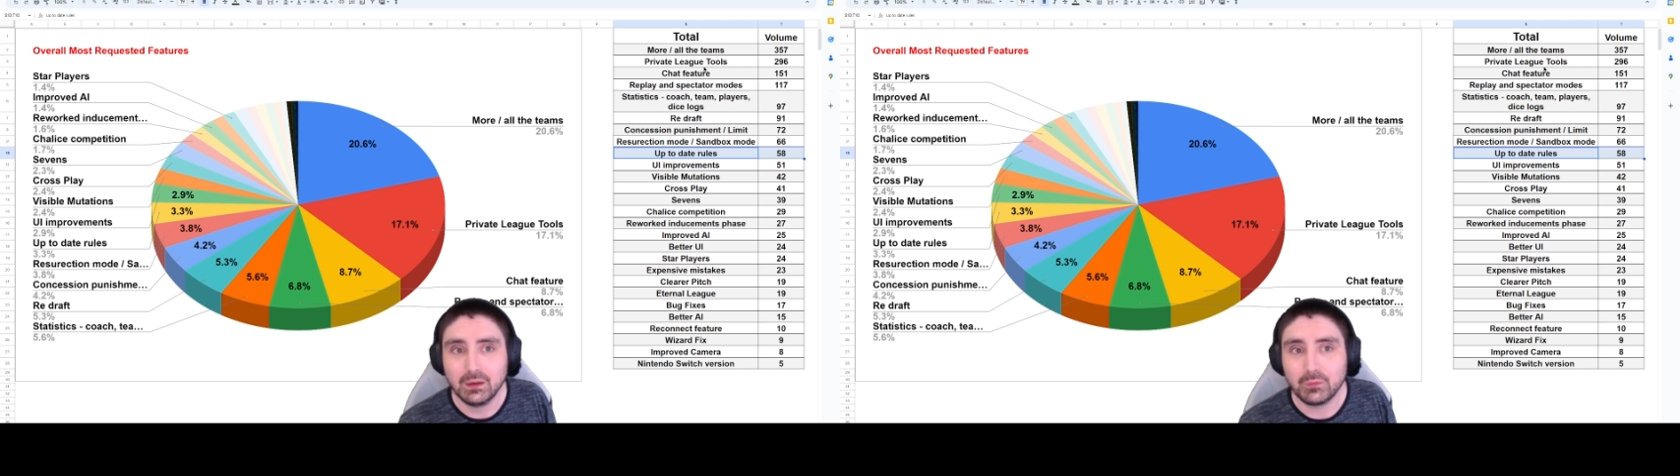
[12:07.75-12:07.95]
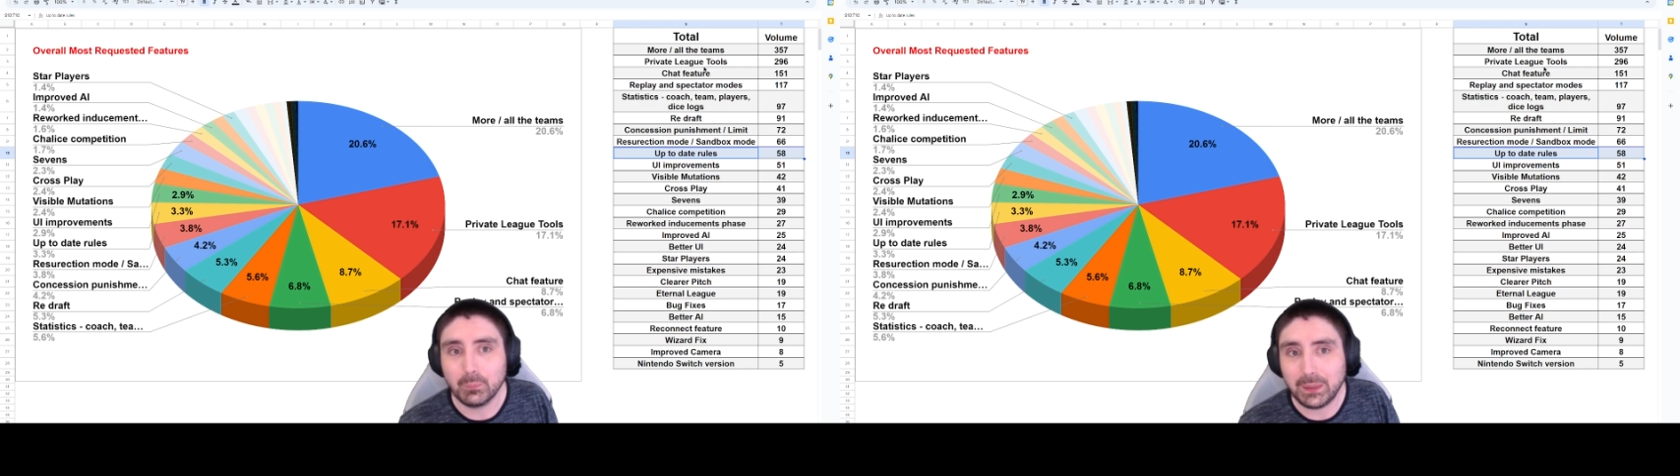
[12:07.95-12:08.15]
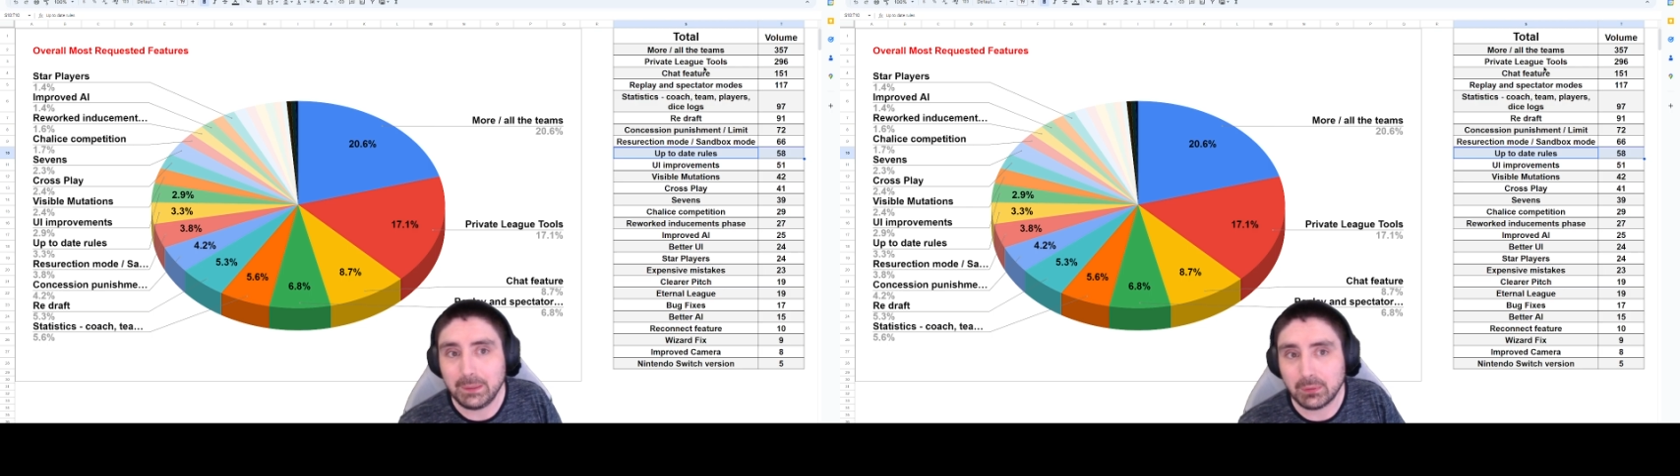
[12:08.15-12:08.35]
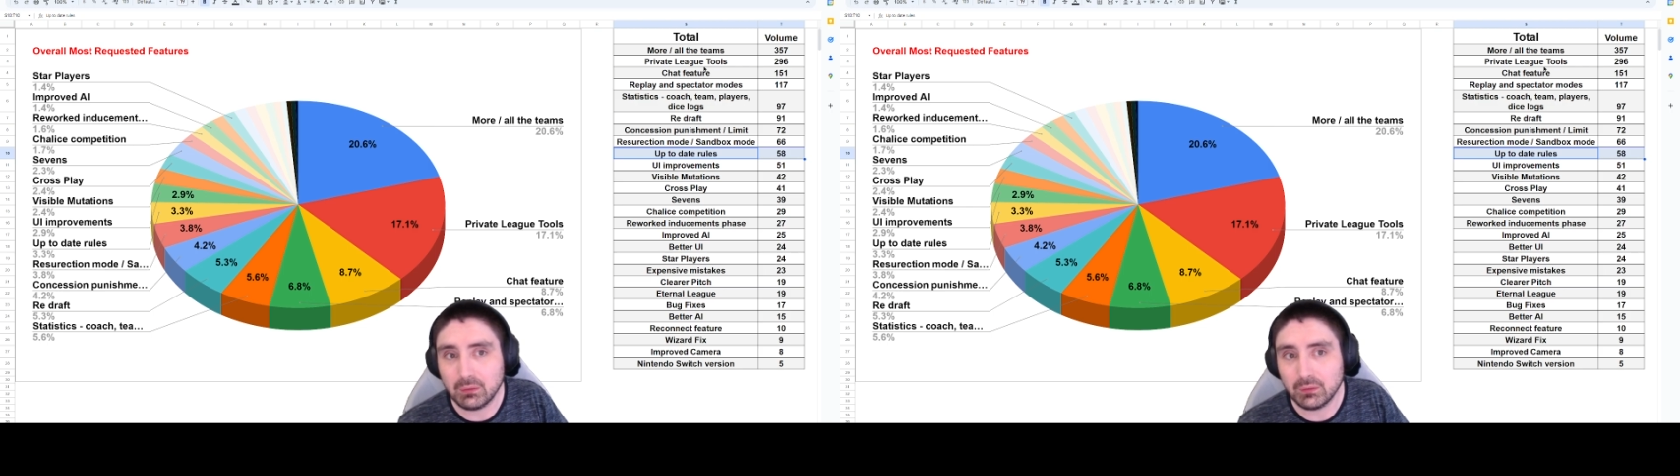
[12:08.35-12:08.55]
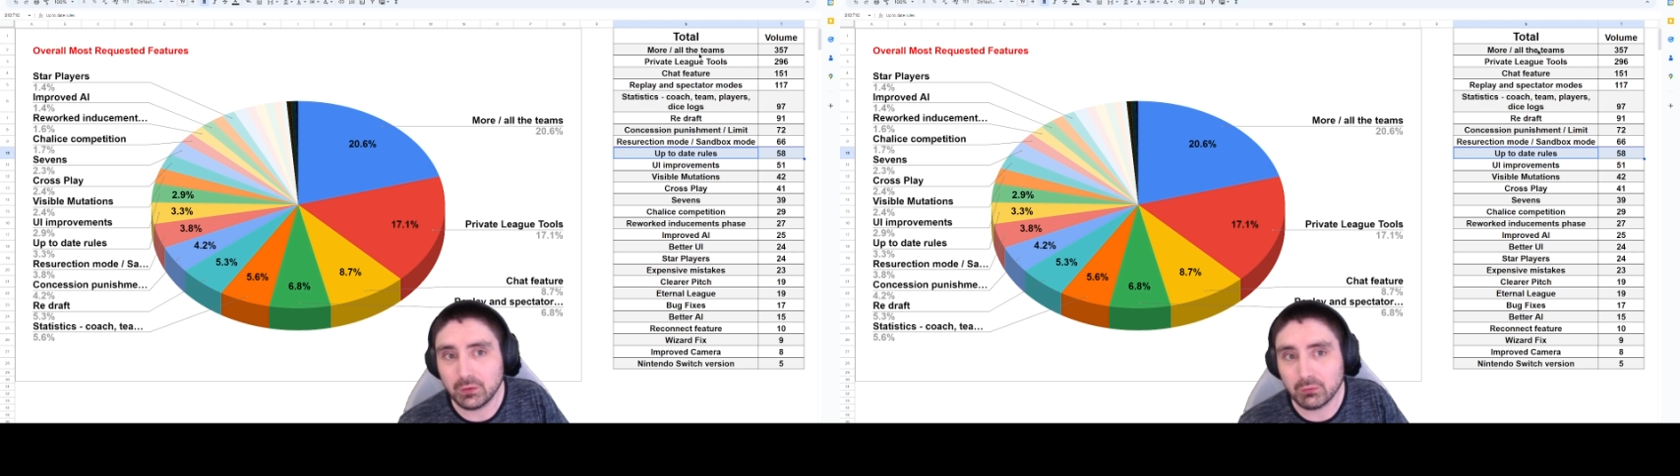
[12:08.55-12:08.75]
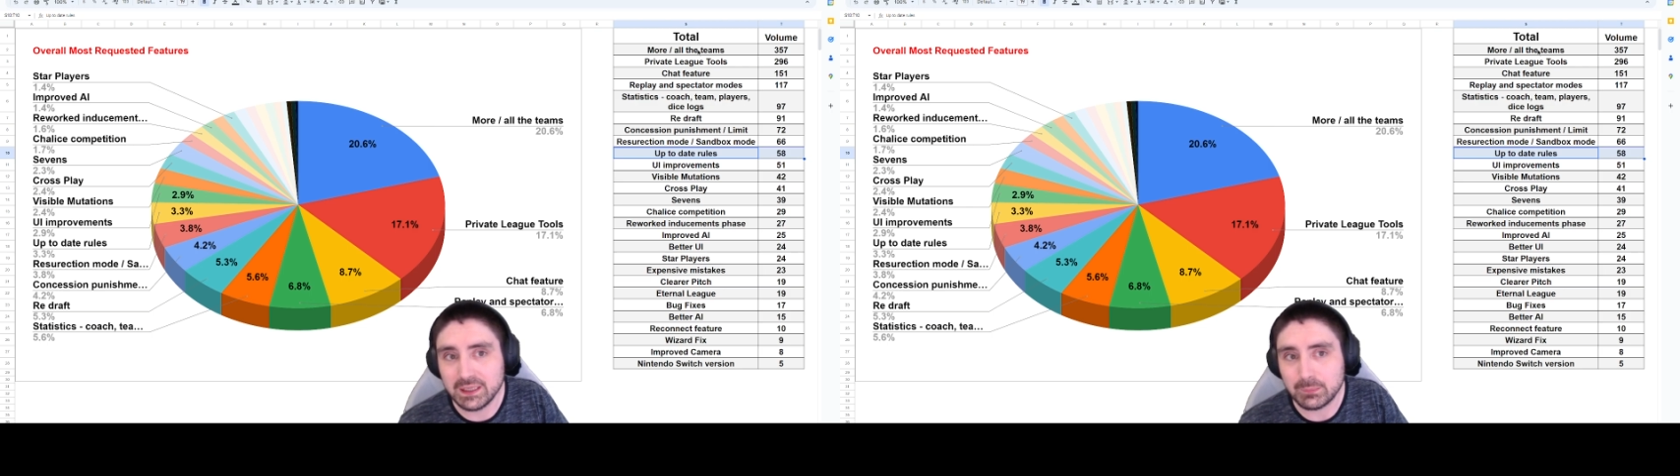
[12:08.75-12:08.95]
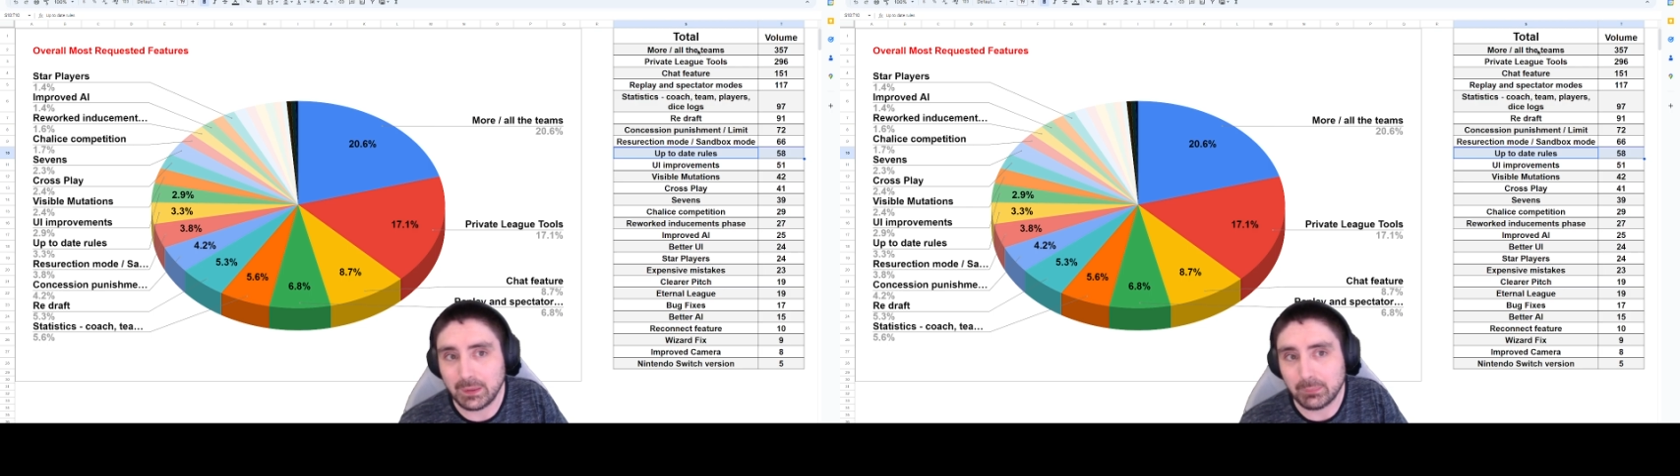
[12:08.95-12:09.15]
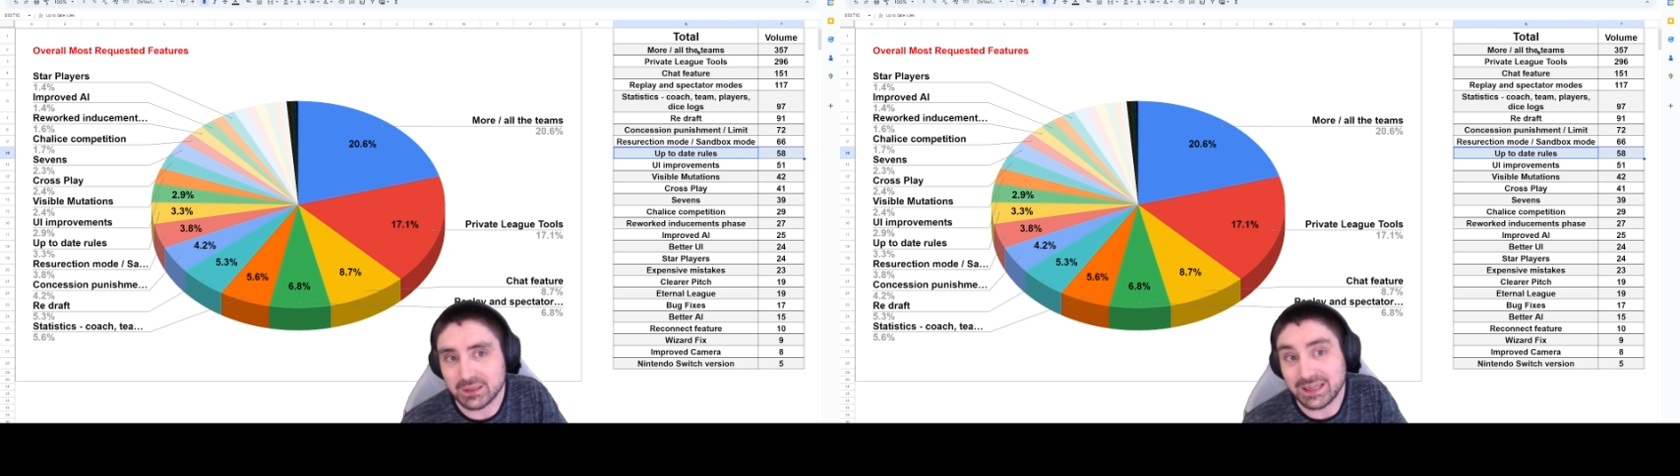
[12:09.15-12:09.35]
The reason
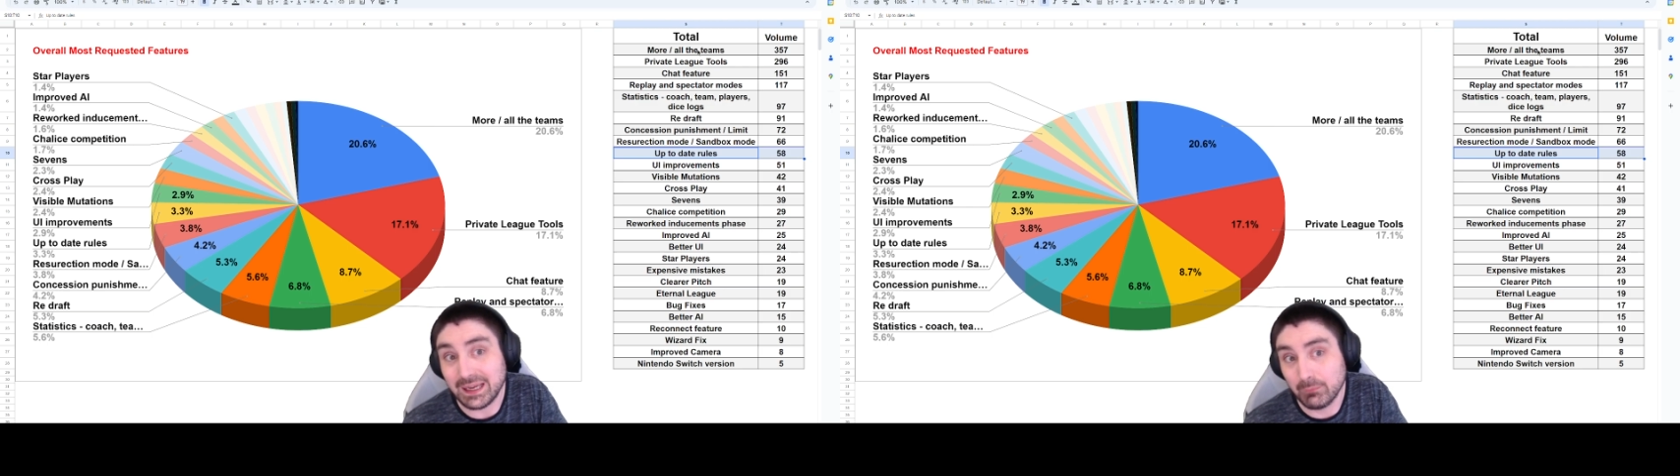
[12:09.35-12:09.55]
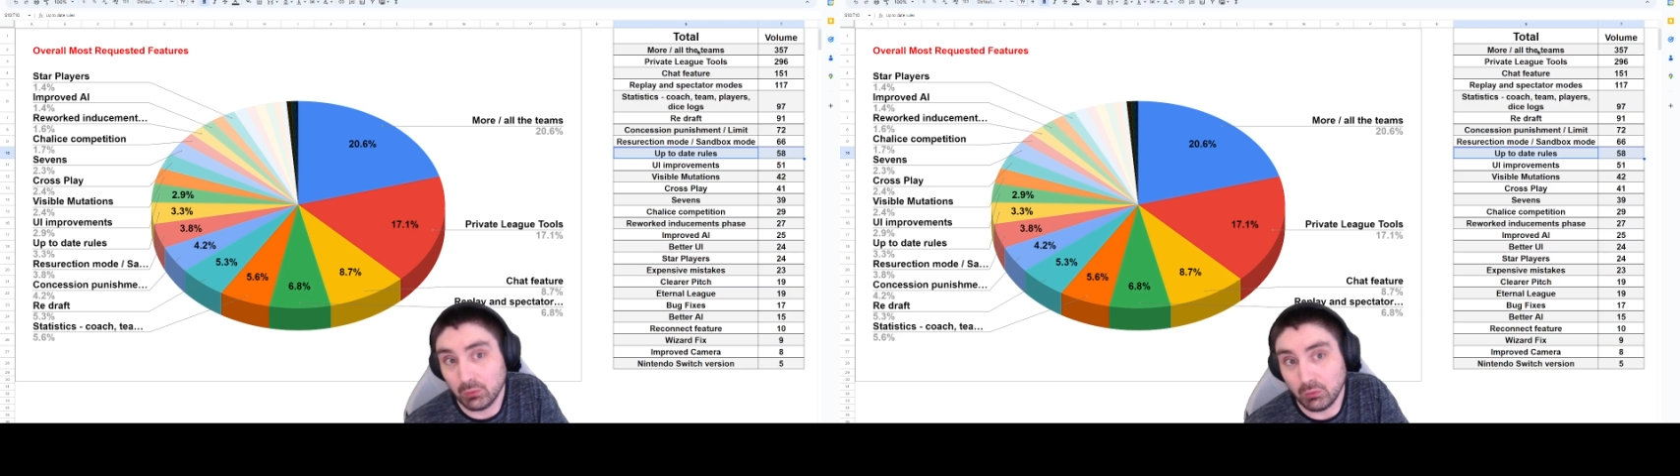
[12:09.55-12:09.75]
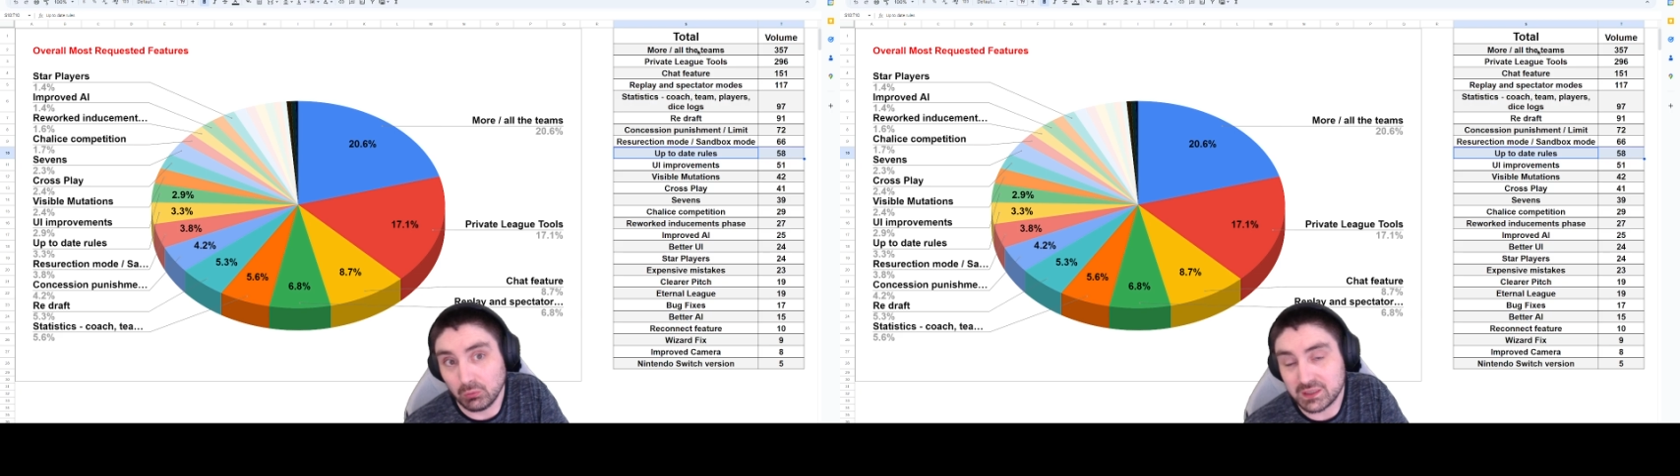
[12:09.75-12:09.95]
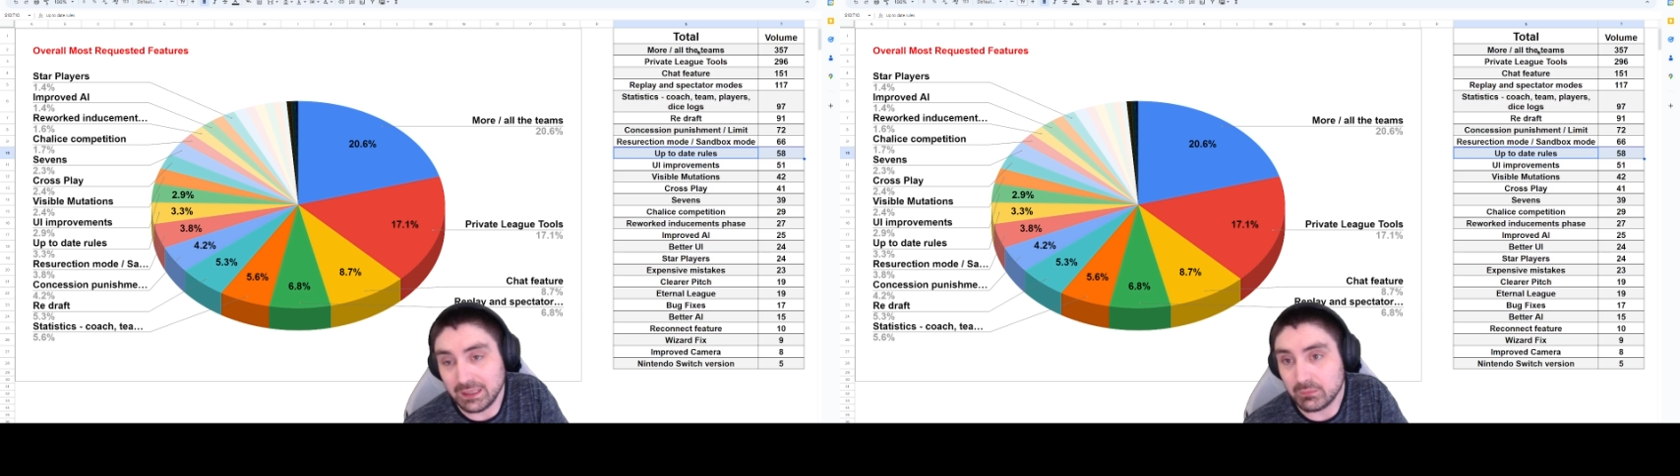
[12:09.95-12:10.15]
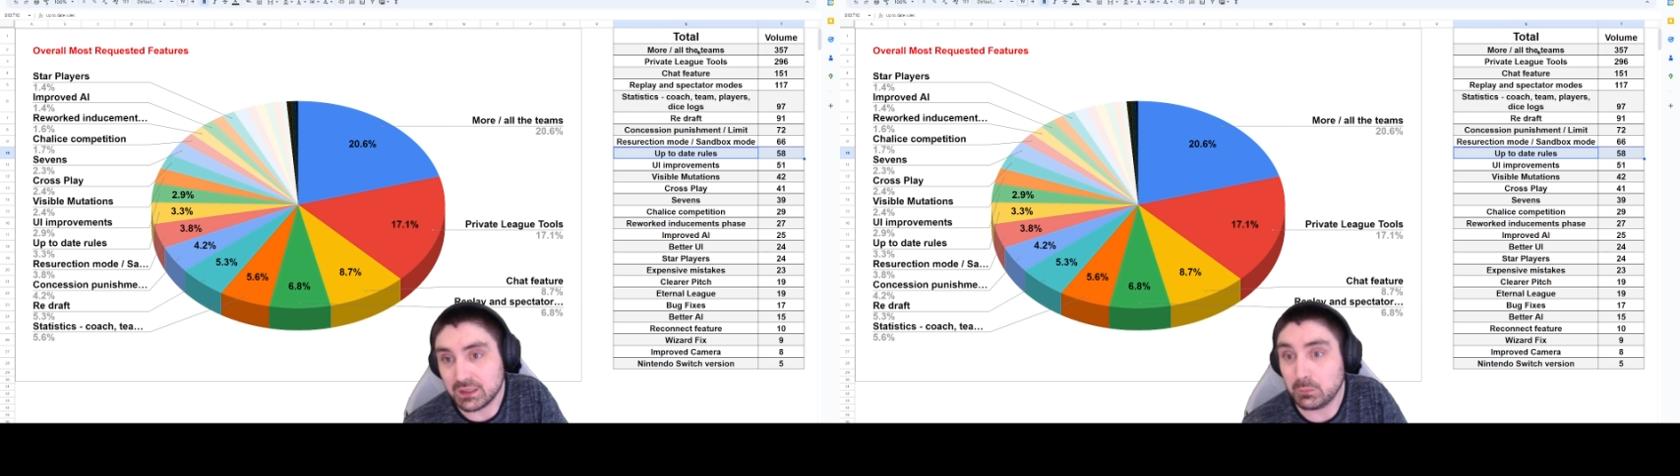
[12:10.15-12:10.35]
people are saying more all teams is